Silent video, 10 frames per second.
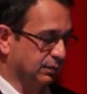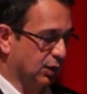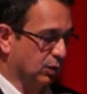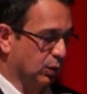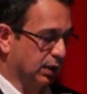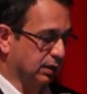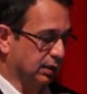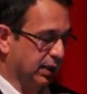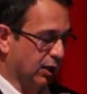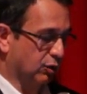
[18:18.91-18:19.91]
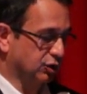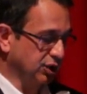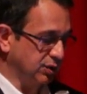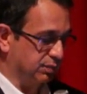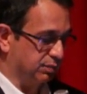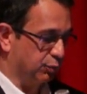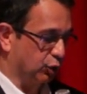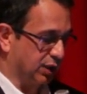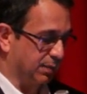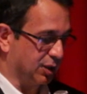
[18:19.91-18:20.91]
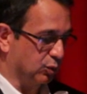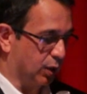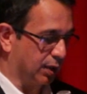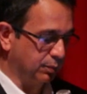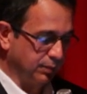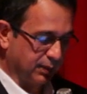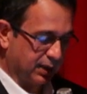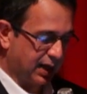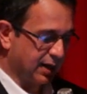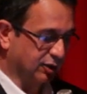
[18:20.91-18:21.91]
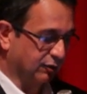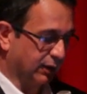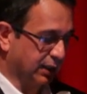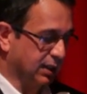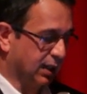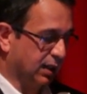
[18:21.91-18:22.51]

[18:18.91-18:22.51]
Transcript: one cannot just put them into one category.